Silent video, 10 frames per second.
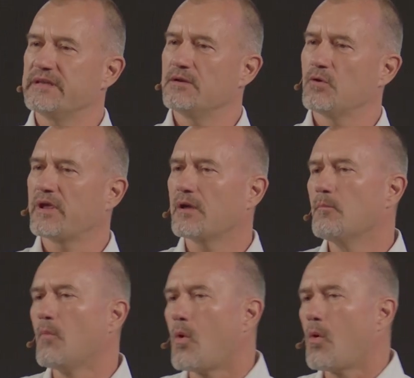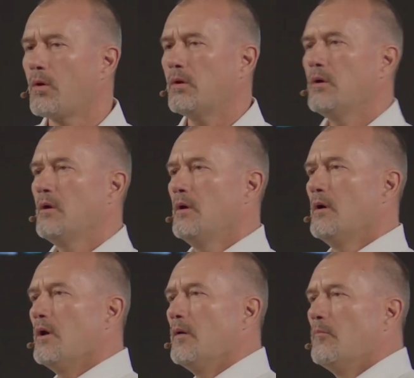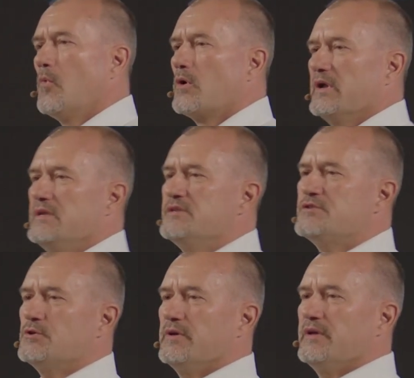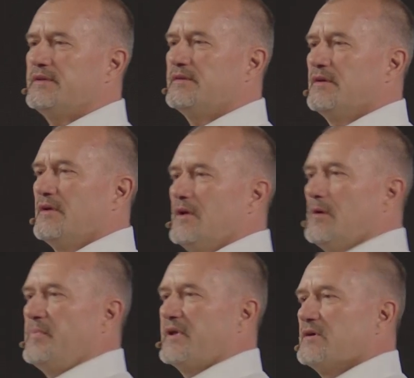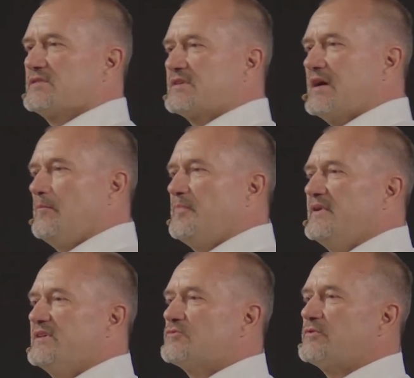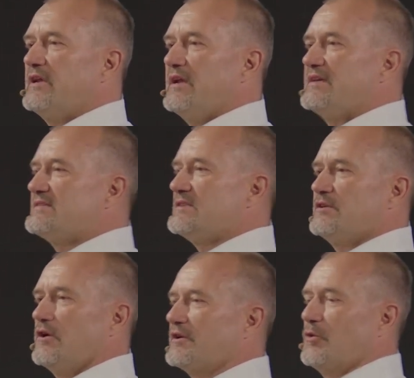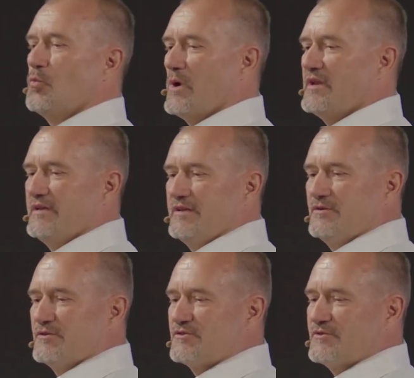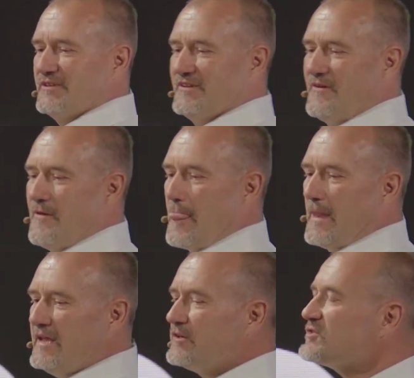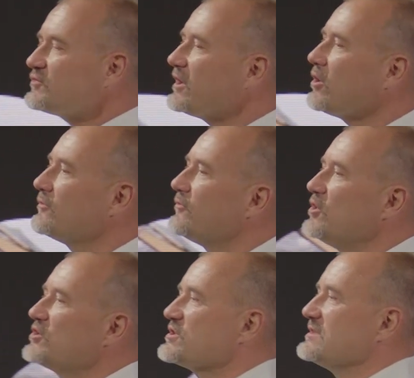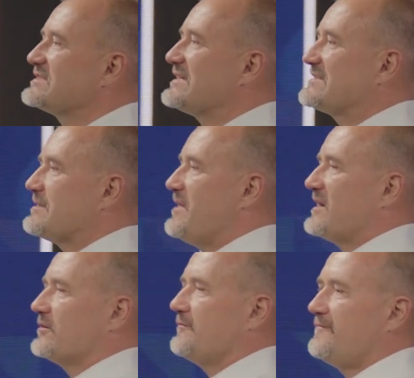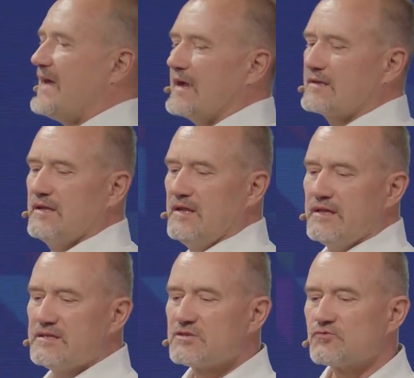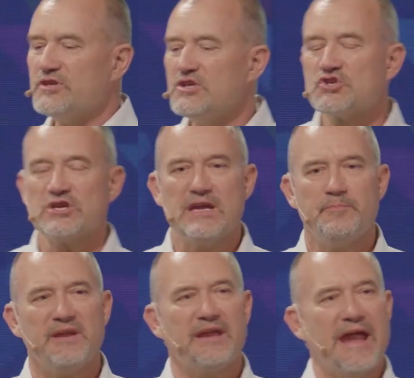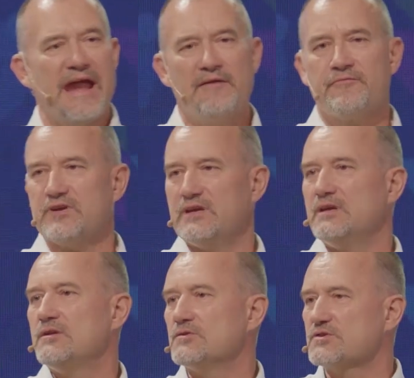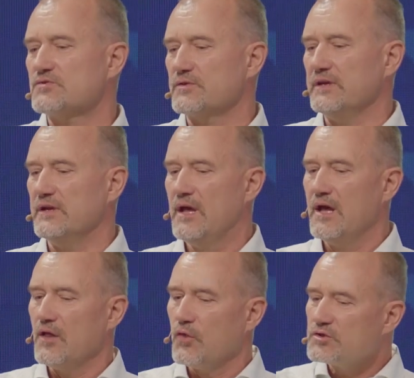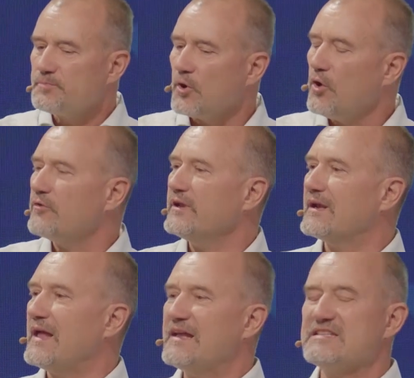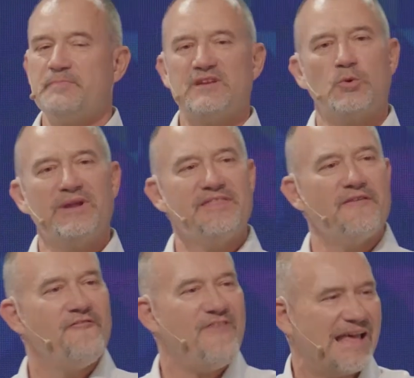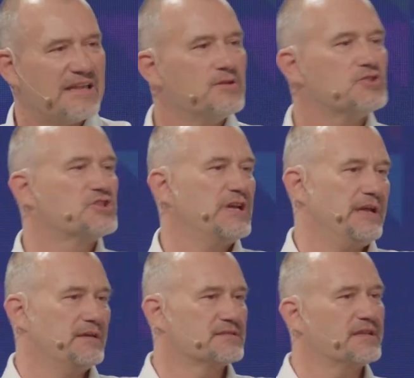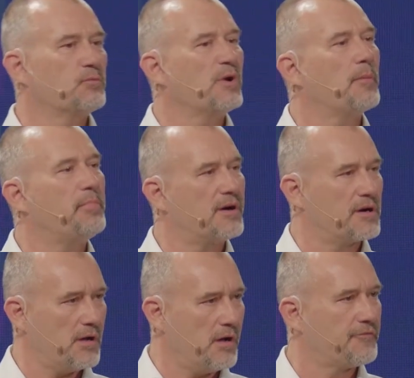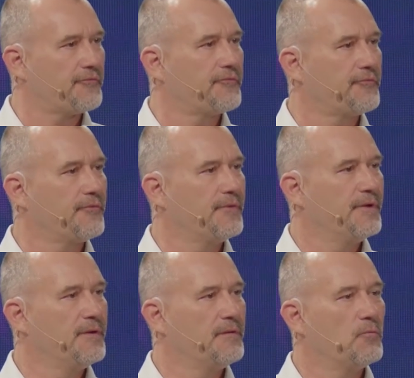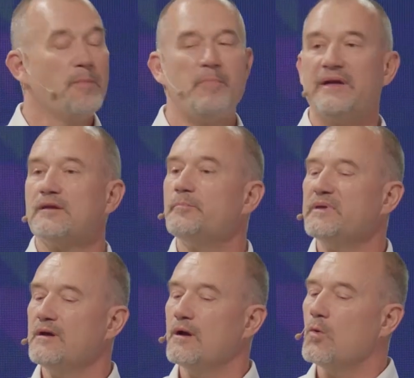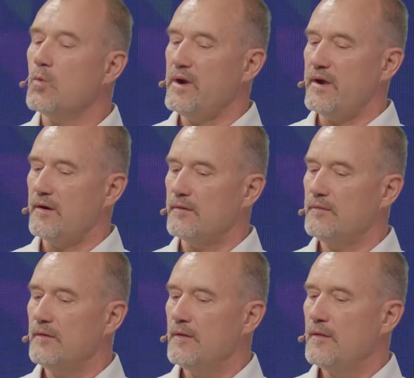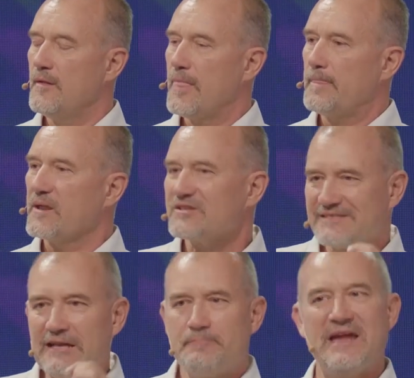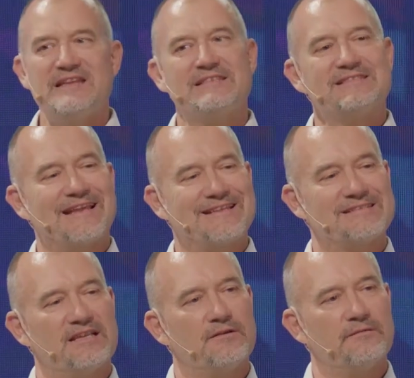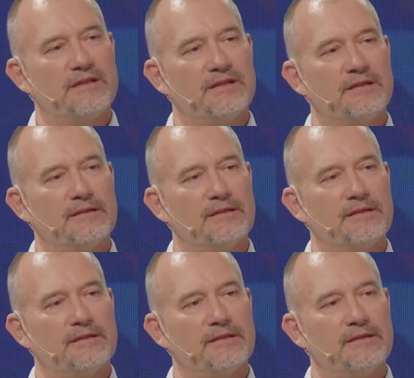looking more and more into it, because companies realize they're not in one industry. Industry convergence, as a matter of fact, is reshaping every industry. And those blurring lines between the value chains that we are part of, we better be aware, because that pace is accelerating.